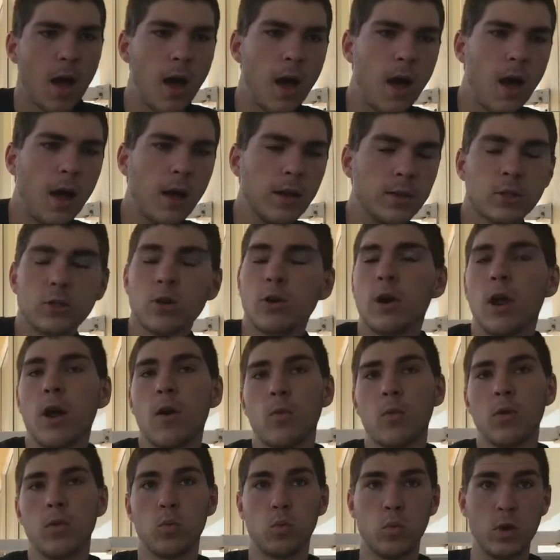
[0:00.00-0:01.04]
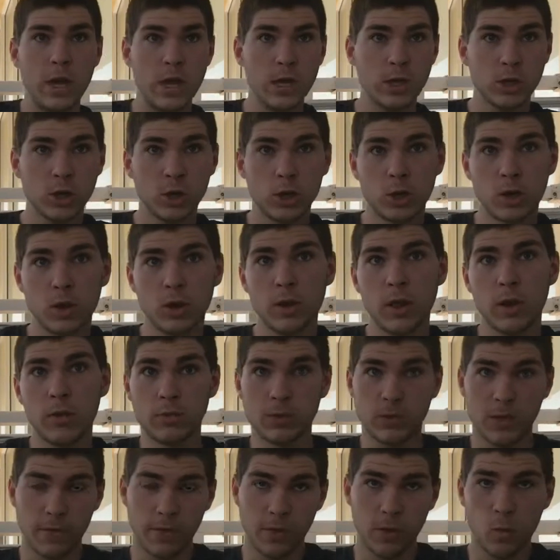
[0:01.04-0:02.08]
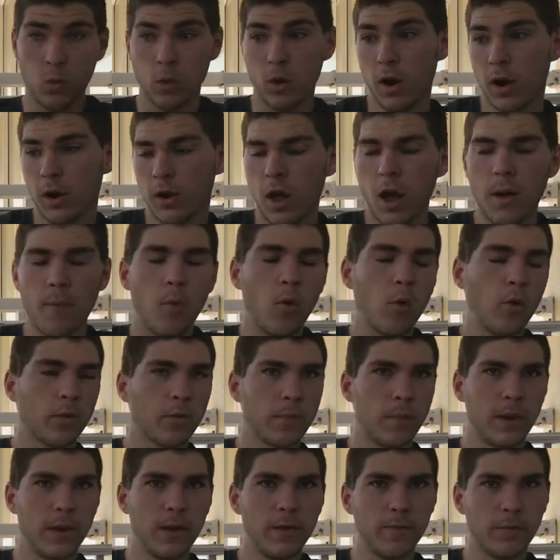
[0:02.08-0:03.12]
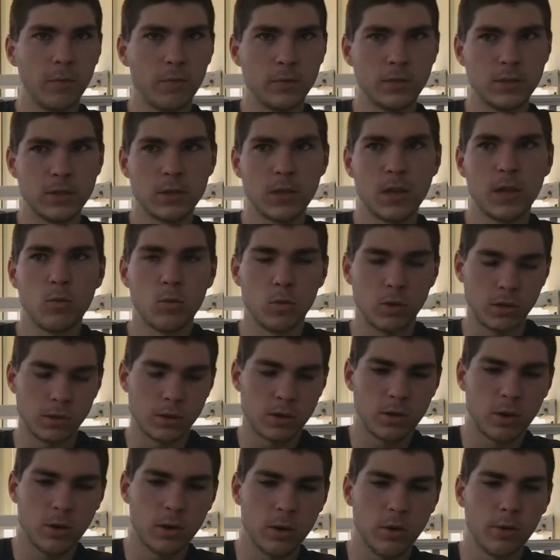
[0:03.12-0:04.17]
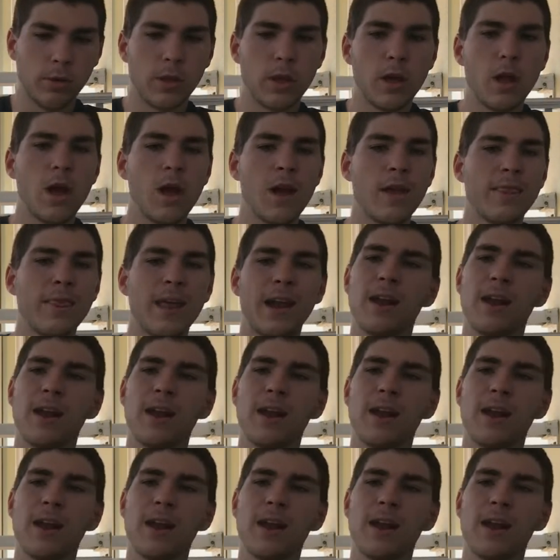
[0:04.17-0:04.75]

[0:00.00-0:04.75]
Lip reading: It started out with Weezer. That was definitely where I got most of my influences in when starting early on.